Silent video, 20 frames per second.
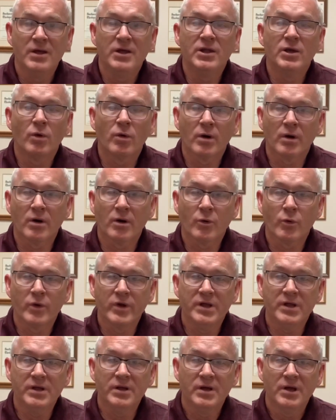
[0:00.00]
Are
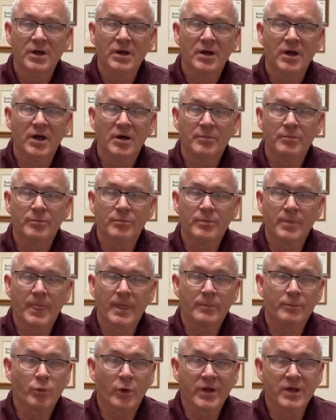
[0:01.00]
we
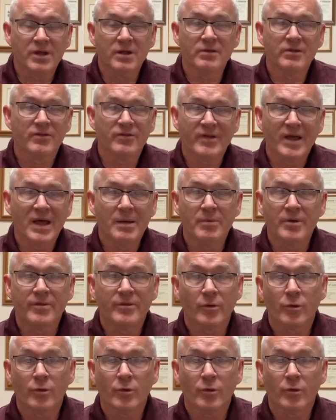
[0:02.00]
breaking the Sabbath?